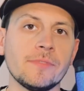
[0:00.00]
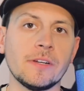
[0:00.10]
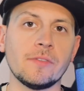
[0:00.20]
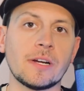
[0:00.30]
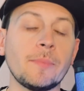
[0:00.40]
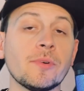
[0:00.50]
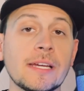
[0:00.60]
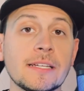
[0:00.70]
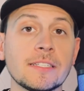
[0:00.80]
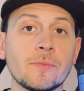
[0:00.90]
a couple
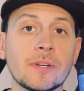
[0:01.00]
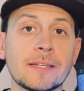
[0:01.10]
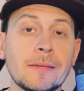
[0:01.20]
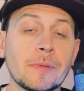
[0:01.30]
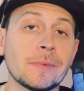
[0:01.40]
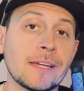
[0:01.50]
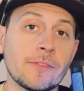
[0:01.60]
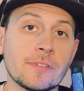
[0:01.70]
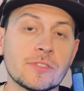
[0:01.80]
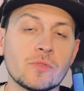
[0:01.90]
kids, you want to keep them
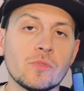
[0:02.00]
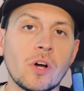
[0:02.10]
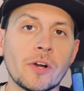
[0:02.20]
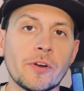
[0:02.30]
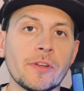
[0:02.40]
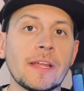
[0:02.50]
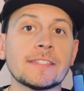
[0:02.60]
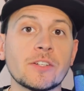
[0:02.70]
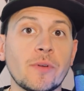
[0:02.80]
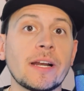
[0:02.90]
together in school longer, and
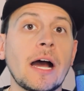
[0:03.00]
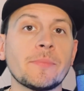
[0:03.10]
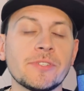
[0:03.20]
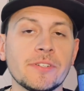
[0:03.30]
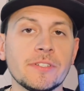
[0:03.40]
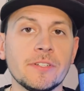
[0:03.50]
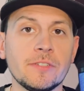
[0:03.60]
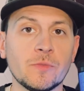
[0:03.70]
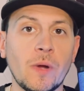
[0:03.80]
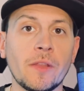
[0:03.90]
that's a great option,
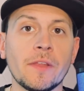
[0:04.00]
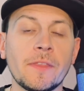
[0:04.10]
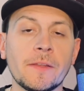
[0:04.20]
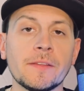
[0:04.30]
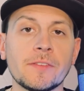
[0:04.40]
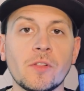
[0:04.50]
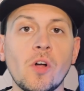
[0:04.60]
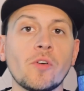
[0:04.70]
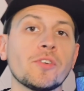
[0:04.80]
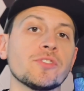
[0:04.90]
as well, that it's a
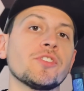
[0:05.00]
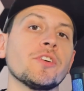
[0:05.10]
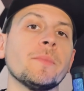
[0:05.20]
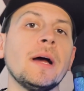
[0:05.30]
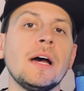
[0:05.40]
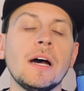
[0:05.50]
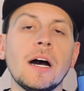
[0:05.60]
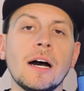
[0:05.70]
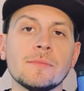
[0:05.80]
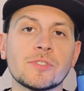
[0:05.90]
longer term,
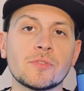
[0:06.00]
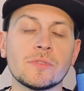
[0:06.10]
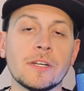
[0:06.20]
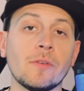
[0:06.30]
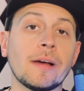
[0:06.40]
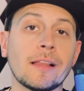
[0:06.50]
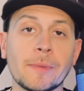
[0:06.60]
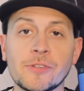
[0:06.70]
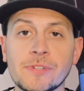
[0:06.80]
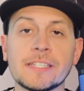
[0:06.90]

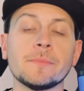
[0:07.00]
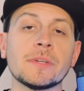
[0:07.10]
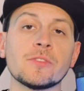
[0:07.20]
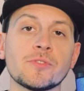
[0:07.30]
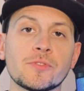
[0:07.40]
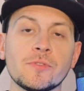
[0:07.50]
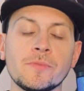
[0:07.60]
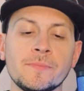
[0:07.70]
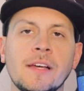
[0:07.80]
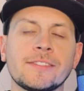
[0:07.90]
elementary into middle school.
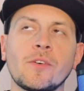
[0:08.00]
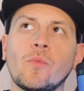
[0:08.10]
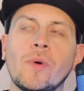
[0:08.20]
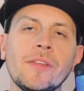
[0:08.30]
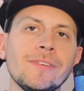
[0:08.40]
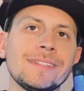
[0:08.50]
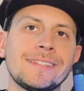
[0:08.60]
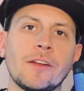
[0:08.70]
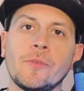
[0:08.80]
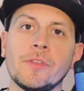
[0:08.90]
So whether it's,
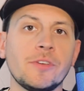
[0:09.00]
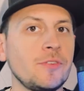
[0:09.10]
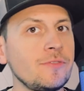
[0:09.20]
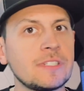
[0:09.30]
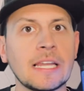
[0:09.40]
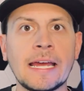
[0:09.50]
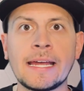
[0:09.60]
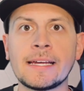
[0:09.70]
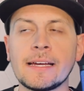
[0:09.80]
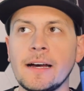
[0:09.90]
the huge
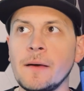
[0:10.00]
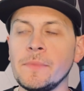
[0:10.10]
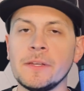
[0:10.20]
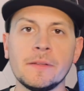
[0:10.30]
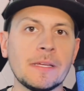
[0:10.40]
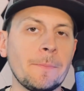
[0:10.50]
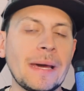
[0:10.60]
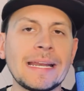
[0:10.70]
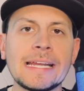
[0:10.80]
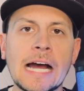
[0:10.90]
lake, the
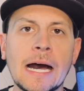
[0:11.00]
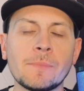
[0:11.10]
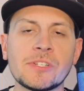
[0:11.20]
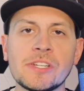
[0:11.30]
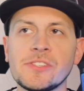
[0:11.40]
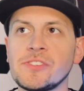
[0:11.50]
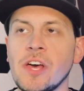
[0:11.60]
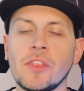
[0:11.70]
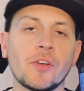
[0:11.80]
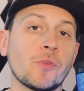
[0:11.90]
amenity options,
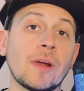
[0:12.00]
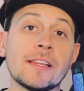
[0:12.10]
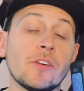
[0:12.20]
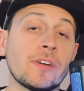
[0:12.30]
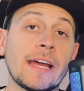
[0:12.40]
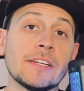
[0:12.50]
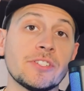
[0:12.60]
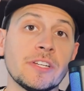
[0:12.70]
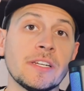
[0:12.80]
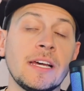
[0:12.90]
the great
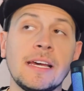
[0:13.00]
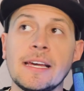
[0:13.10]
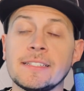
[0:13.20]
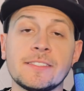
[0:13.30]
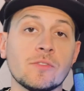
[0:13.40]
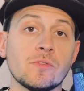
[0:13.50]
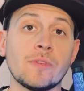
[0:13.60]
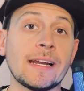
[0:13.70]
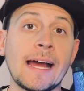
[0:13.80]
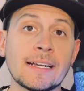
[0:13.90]
location, and still
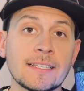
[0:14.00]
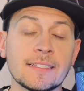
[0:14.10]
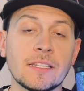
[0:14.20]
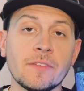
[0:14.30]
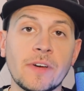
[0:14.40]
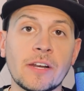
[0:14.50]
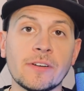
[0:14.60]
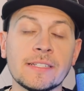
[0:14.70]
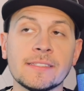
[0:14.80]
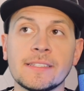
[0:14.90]
great access to the
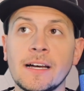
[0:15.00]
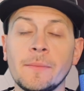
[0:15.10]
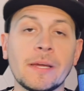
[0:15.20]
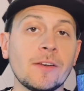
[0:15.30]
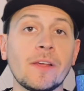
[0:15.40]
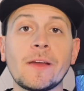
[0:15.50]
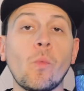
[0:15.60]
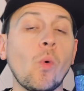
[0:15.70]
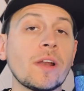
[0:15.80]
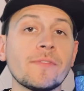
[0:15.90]
veterans, I think
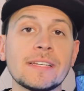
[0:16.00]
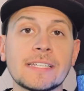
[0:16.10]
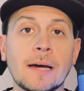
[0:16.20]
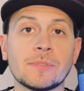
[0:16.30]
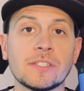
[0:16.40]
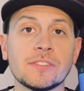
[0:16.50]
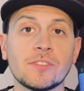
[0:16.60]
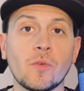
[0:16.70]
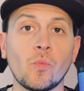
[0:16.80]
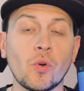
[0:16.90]
one of these options
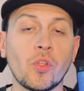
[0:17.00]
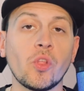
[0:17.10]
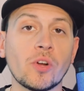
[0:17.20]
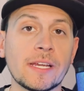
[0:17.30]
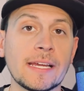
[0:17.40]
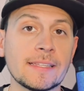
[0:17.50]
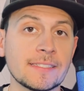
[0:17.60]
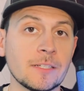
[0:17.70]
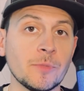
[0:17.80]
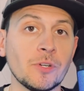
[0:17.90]
are worth looking at
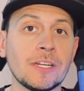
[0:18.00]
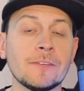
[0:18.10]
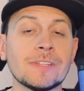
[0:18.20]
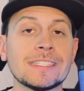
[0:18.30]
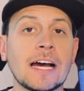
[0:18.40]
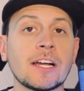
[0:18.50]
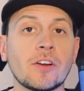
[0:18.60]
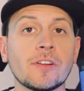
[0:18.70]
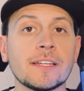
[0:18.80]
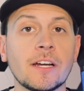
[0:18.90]
this community community if it's not currently